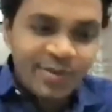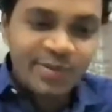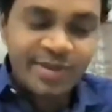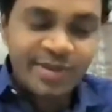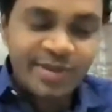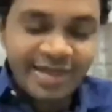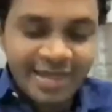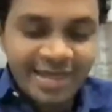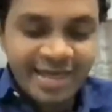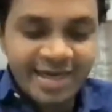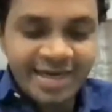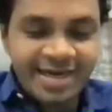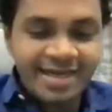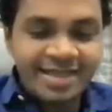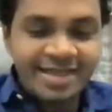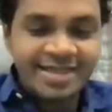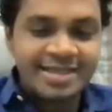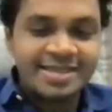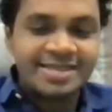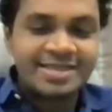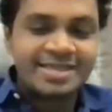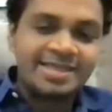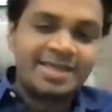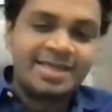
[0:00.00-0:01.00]
Thank you, Uday. I
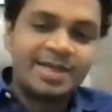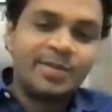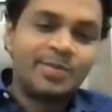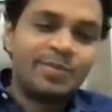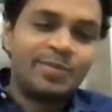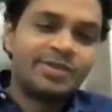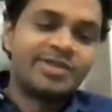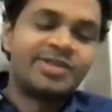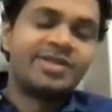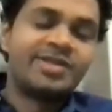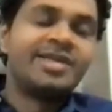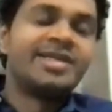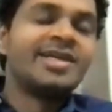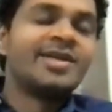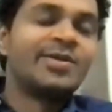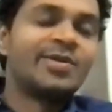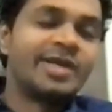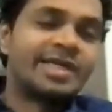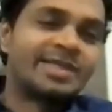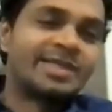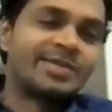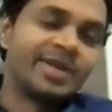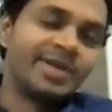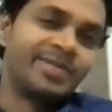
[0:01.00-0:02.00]
take this as an opportunity
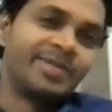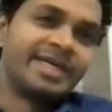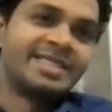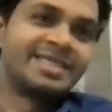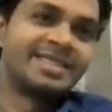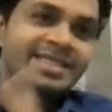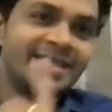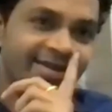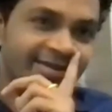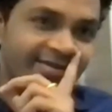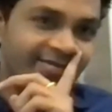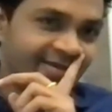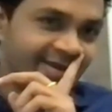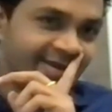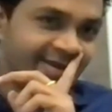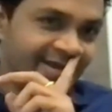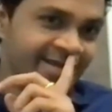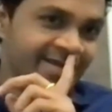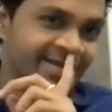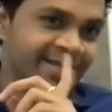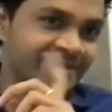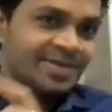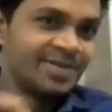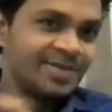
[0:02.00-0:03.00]
to explain myself
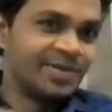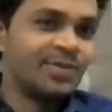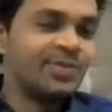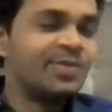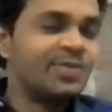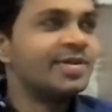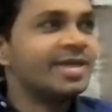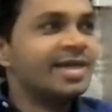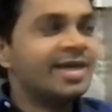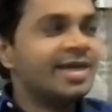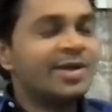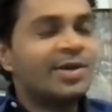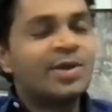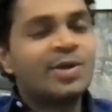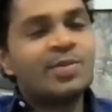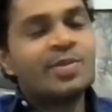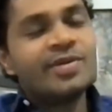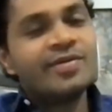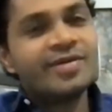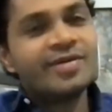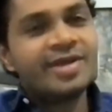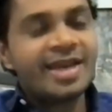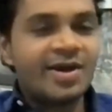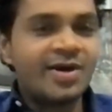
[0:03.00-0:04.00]
here. So to
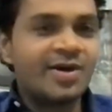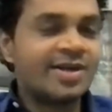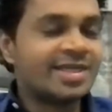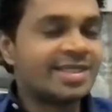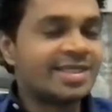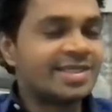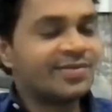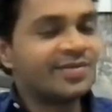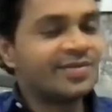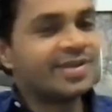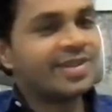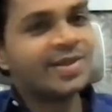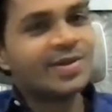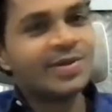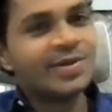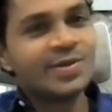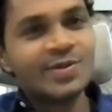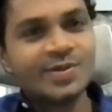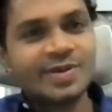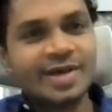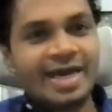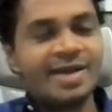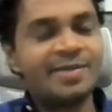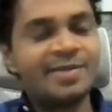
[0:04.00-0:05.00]
be very honest with
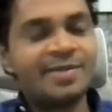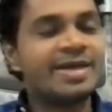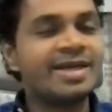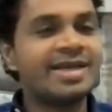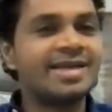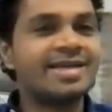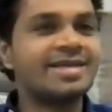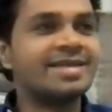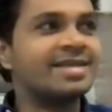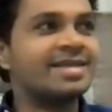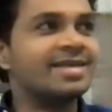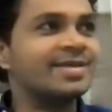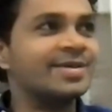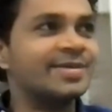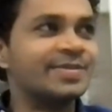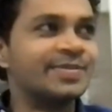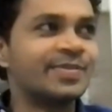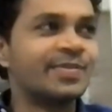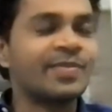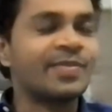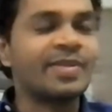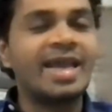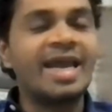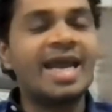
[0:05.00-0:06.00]
you, I'm an
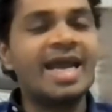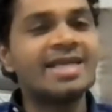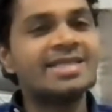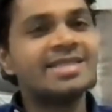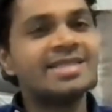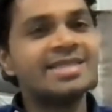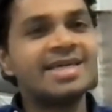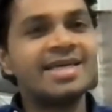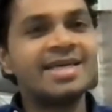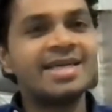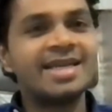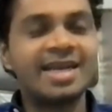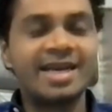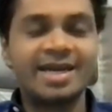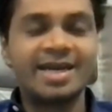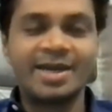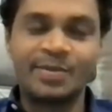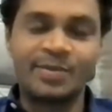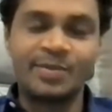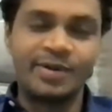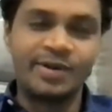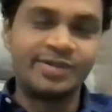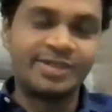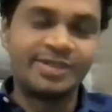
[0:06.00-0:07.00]
accidental
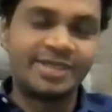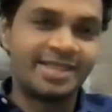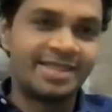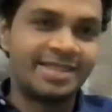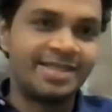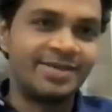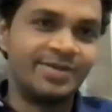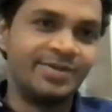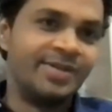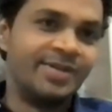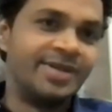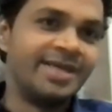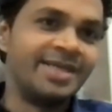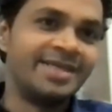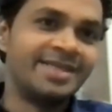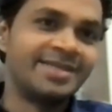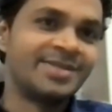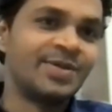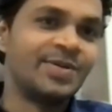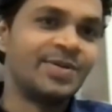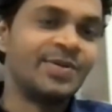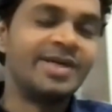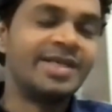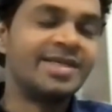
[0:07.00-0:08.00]
entrepreneur,
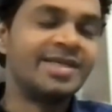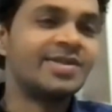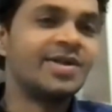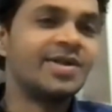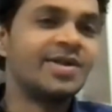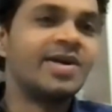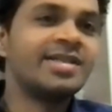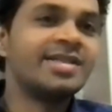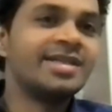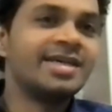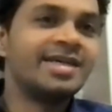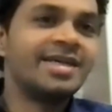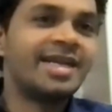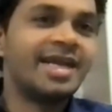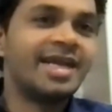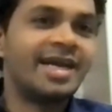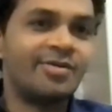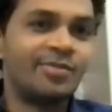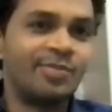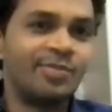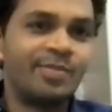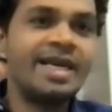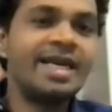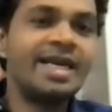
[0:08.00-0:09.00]
Uday. So it is not that
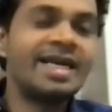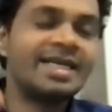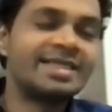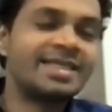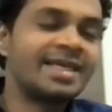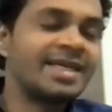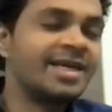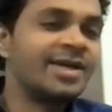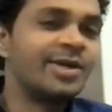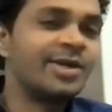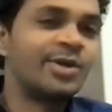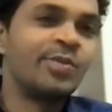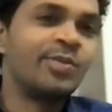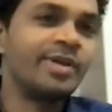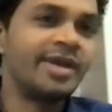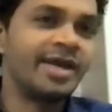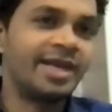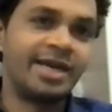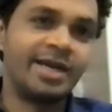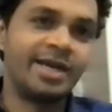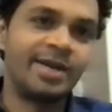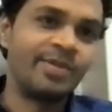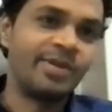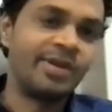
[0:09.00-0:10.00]
I've pre-decided to be
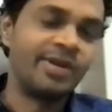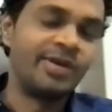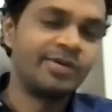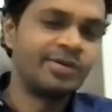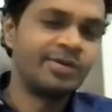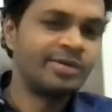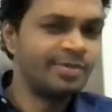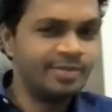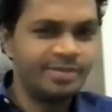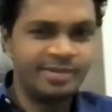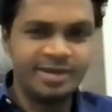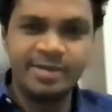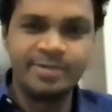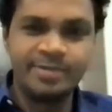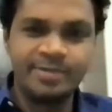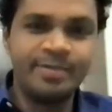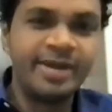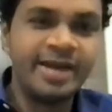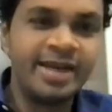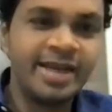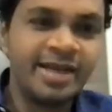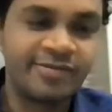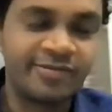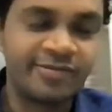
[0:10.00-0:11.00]
an entrepreneur. And
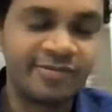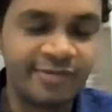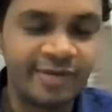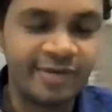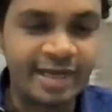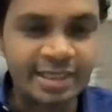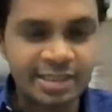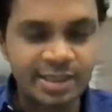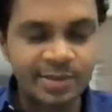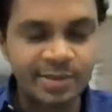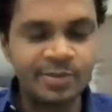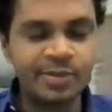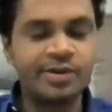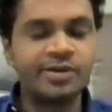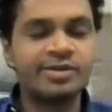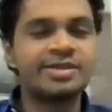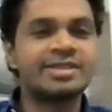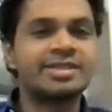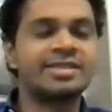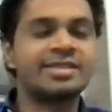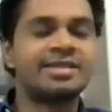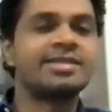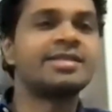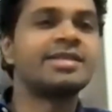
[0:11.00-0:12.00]
many of
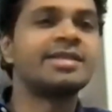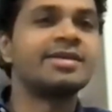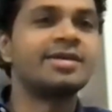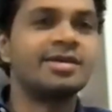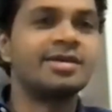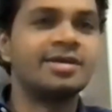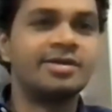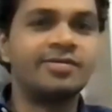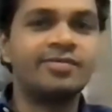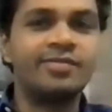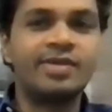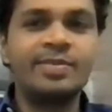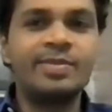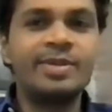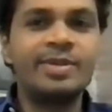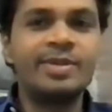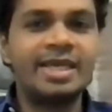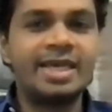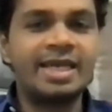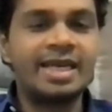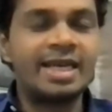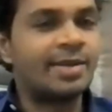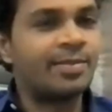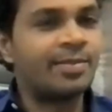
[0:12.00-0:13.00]
entrepreneurs will be
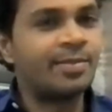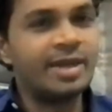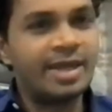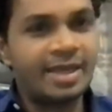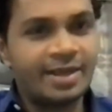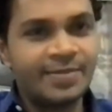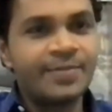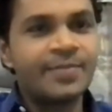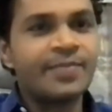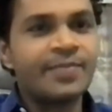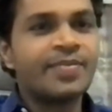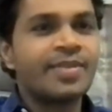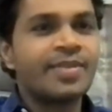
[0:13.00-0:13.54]
there like me.